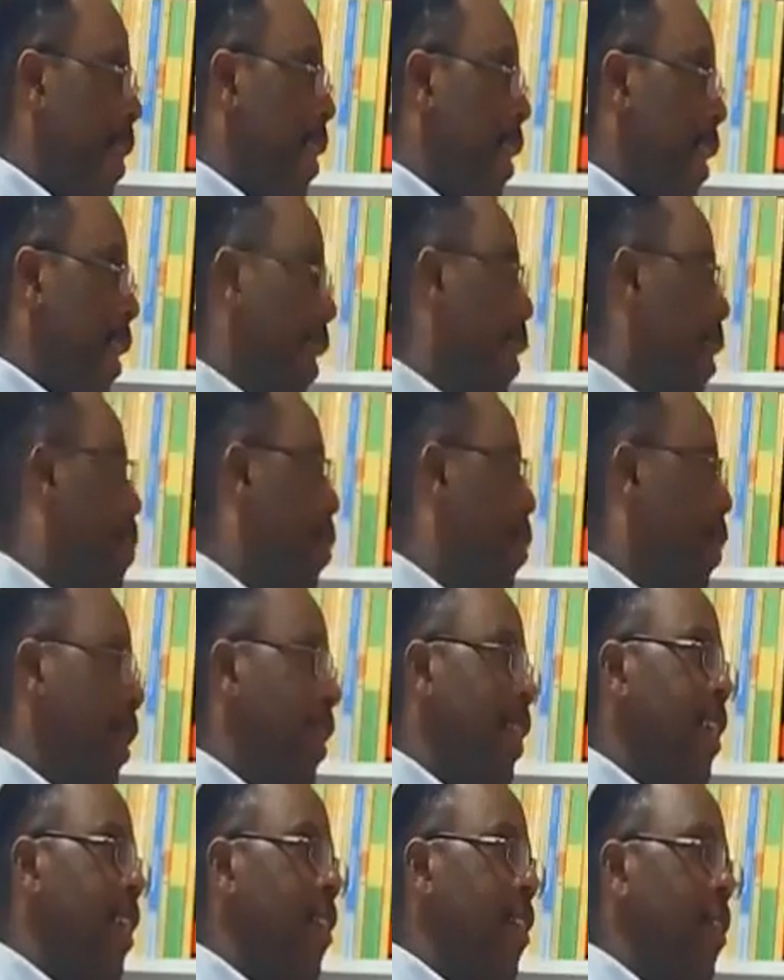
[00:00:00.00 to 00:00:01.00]
a
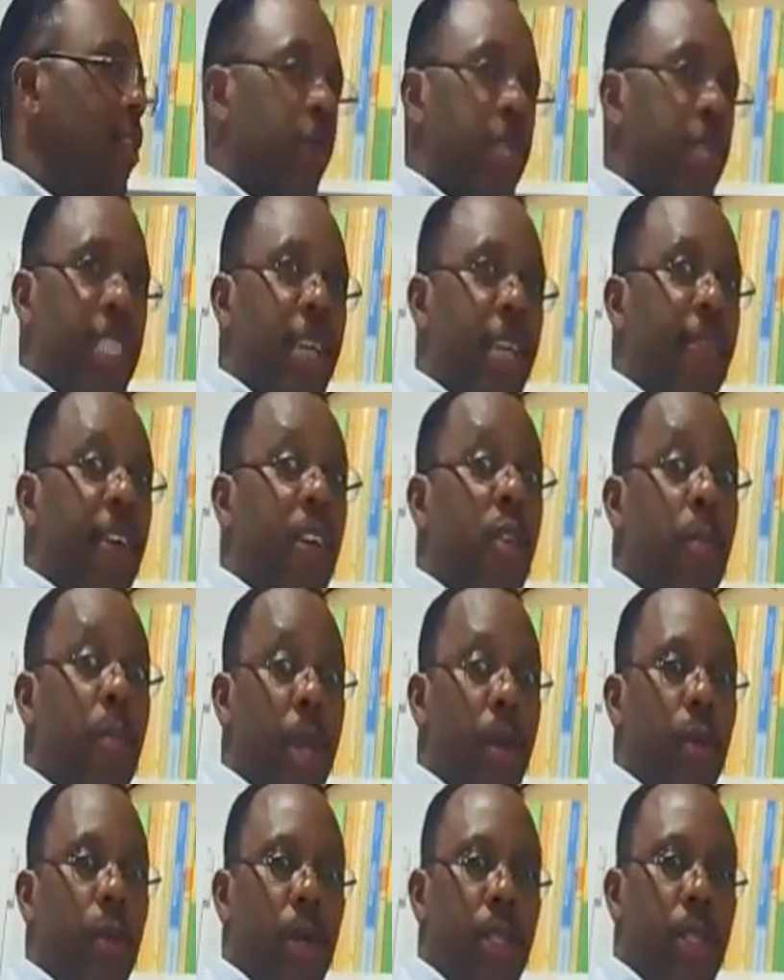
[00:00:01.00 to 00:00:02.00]
library or whichever you may
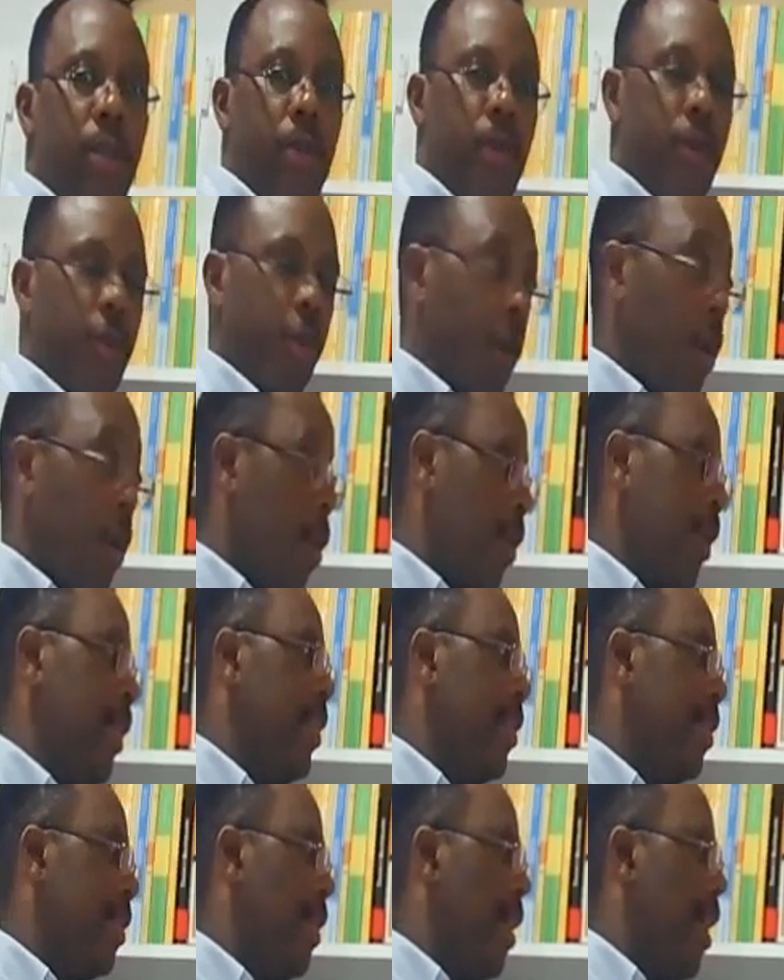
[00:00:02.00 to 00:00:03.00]
want to call
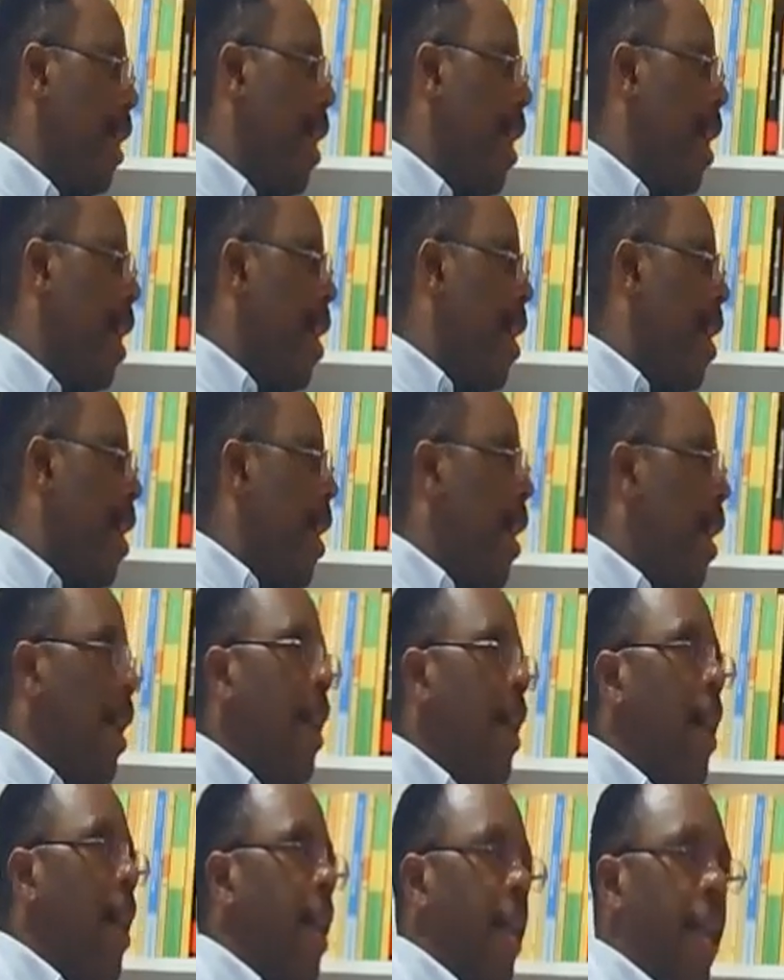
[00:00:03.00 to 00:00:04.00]
it,
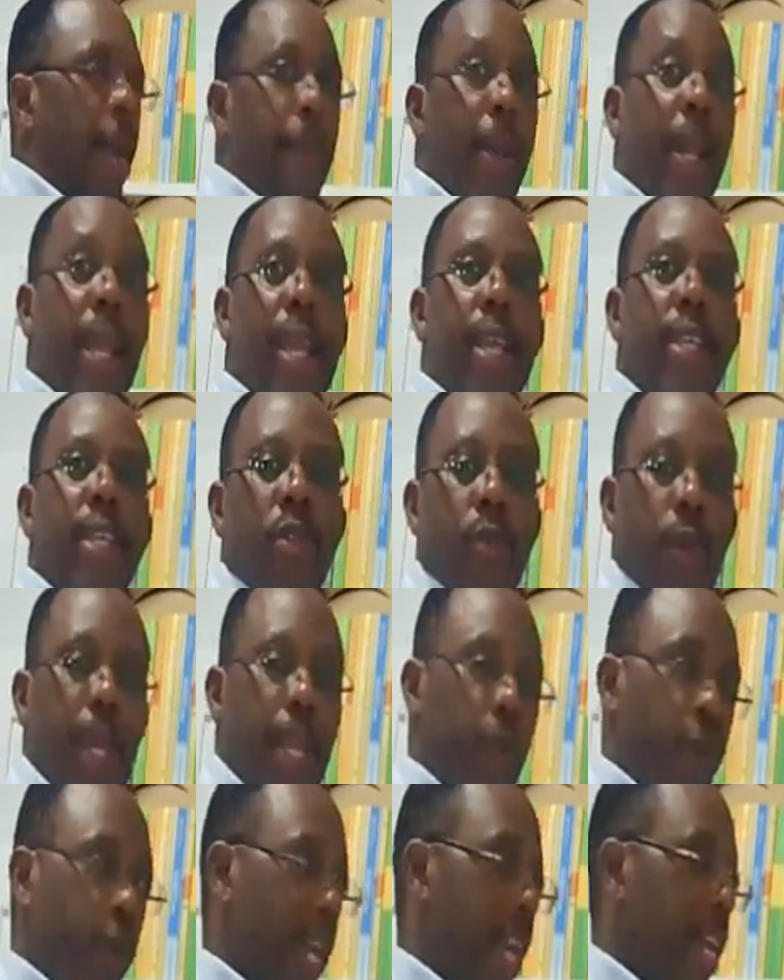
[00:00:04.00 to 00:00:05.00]
a place where
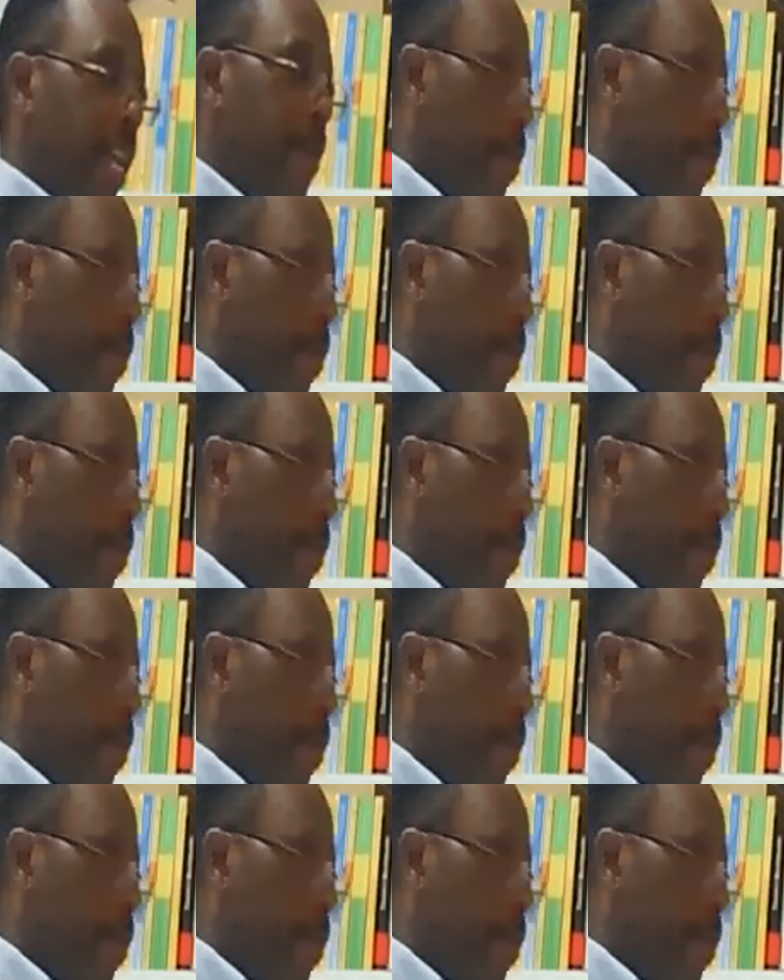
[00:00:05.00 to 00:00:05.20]
you can